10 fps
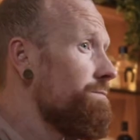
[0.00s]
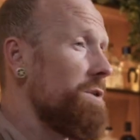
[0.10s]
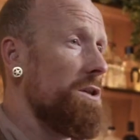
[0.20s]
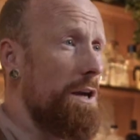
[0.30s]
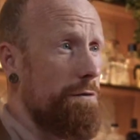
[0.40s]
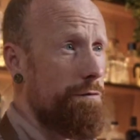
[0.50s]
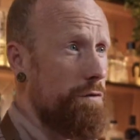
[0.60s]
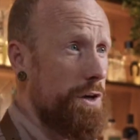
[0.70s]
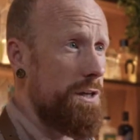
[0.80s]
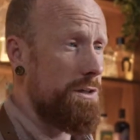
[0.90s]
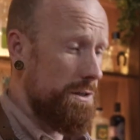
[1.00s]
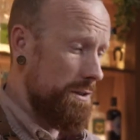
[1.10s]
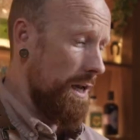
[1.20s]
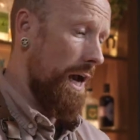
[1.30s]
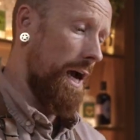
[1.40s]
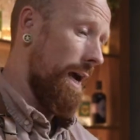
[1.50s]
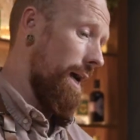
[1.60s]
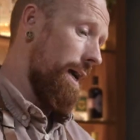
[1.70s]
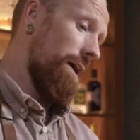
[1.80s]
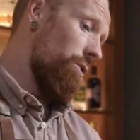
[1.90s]
You let it freeze
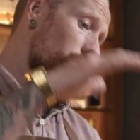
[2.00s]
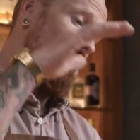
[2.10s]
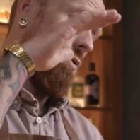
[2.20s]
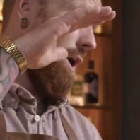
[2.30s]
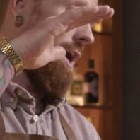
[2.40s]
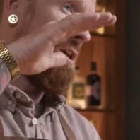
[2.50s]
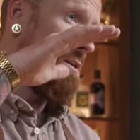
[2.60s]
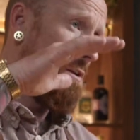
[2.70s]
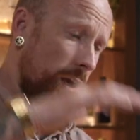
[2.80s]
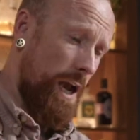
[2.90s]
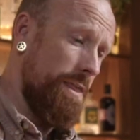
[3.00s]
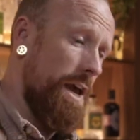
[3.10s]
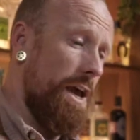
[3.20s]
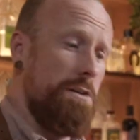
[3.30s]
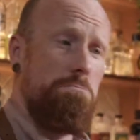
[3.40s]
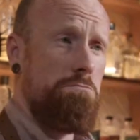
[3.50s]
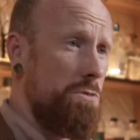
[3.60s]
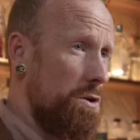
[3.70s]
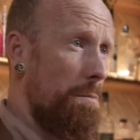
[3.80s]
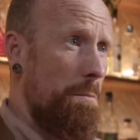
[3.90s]
all the way, and then
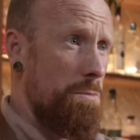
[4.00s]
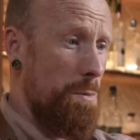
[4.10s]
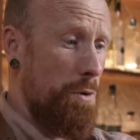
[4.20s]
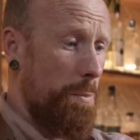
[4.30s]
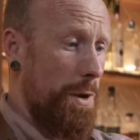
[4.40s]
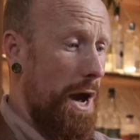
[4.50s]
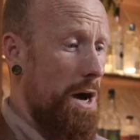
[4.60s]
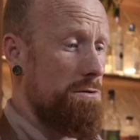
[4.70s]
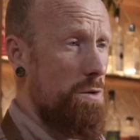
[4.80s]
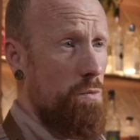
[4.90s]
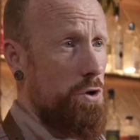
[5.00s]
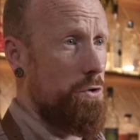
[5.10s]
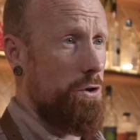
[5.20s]
you pop it out, and what you'll